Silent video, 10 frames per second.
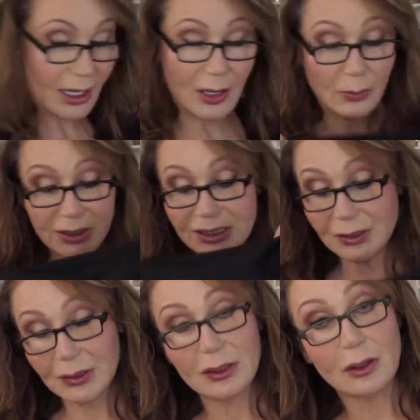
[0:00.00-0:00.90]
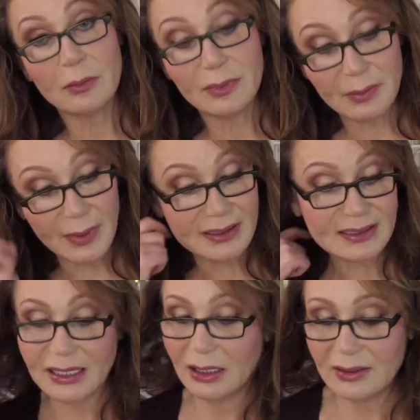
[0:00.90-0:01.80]
I want to show you the men's
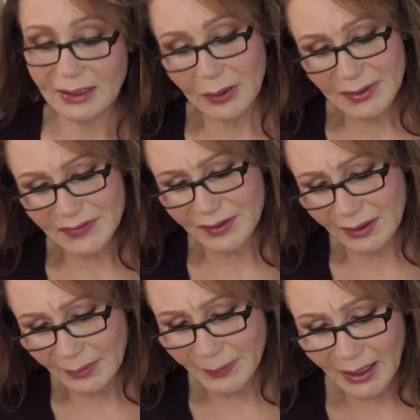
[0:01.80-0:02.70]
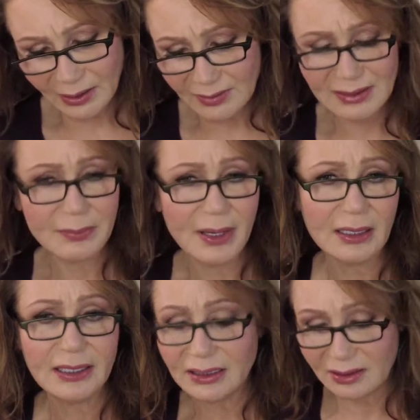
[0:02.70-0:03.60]
kit, because I always feel like bad because the men
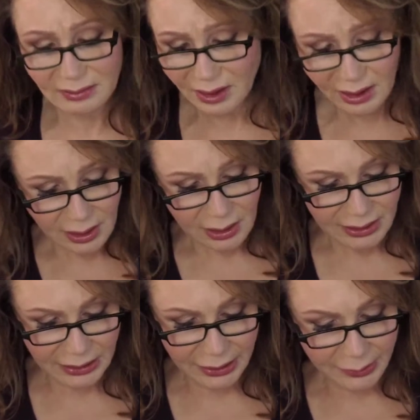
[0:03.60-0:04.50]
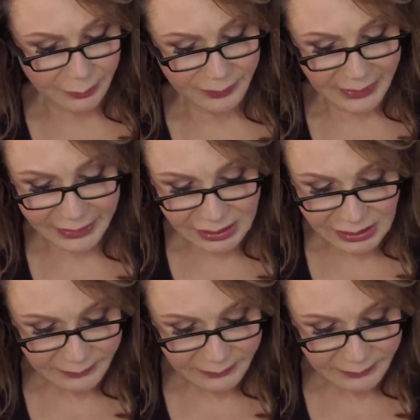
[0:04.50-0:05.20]
get, they get